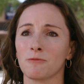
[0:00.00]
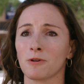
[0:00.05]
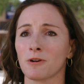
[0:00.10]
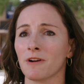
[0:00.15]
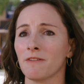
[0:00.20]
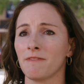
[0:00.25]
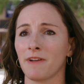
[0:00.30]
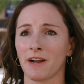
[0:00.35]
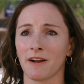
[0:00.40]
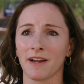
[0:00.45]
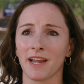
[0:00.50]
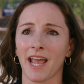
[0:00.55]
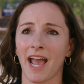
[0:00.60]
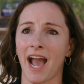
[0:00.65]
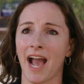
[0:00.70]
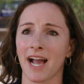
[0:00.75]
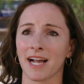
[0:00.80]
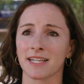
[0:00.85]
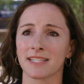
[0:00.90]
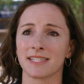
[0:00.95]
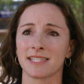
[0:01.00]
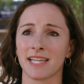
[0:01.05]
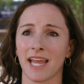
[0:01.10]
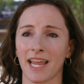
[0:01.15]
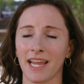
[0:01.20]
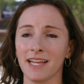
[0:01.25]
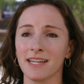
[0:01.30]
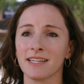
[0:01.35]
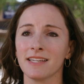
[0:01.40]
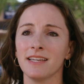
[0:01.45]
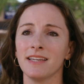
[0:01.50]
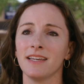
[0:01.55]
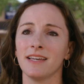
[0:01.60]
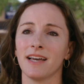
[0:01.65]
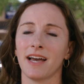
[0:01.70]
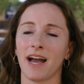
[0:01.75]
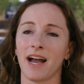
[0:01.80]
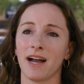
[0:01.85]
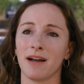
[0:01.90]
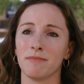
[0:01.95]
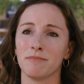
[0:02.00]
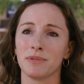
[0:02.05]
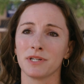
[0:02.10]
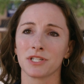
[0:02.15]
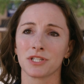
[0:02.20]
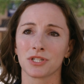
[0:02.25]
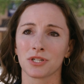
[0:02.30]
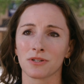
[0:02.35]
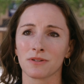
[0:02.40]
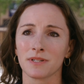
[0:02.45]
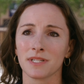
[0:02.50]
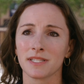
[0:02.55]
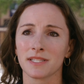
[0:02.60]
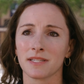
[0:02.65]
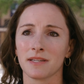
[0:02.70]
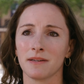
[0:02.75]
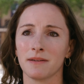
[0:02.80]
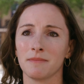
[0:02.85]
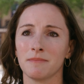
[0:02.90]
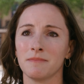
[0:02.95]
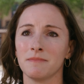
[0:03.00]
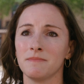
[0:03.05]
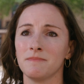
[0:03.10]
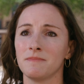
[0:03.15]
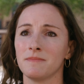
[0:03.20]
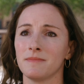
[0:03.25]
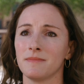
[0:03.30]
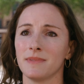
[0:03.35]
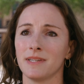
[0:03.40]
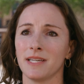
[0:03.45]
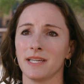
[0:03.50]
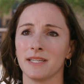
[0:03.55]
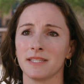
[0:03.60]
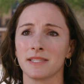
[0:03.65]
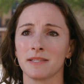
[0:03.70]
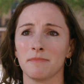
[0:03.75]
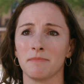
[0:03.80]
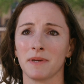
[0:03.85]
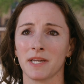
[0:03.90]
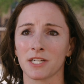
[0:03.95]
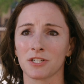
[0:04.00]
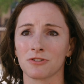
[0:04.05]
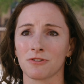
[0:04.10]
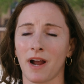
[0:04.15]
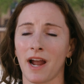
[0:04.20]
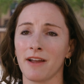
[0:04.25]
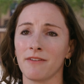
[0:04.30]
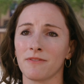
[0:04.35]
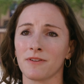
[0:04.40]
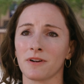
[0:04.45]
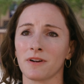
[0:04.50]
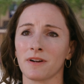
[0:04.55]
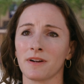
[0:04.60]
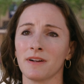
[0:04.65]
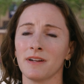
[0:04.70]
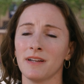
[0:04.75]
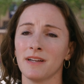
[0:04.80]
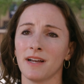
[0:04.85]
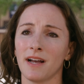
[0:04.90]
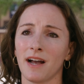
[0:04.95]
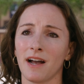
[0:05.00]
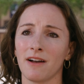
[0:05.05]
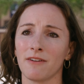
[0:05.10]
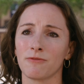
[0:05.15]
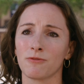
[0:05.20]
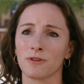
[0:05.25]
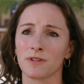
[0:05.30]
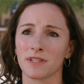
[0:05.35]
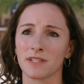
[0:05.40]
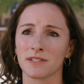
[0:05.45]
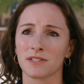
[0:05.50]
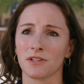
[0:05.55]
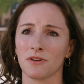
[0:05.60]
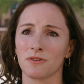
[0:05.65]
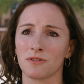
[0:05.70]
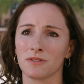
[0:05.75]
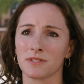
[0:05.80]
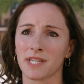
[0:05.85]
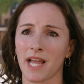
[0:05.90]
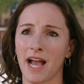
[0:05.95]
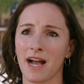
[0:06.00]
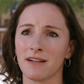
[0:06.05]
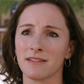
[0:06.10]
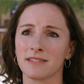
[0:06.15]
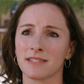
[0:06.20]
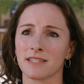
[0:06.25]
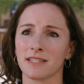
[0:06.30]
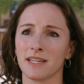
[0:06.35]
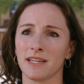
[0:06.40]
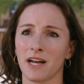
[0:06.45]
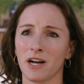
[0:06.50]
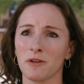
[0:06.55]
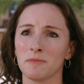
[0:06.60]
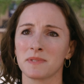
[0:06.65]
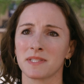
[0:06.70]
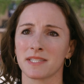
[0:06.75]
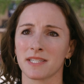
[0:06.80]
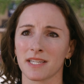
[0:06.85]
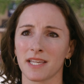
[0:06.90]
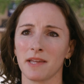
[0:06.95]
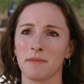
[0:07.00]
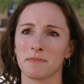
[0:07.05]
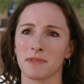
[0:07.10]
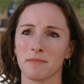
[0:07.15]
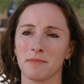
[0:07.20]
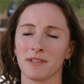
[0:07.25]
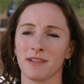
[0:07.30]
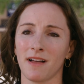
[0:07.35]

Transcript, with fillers: We're a very ag state, um, but tourism is a big driver uh, for these local towns and it helps to keep them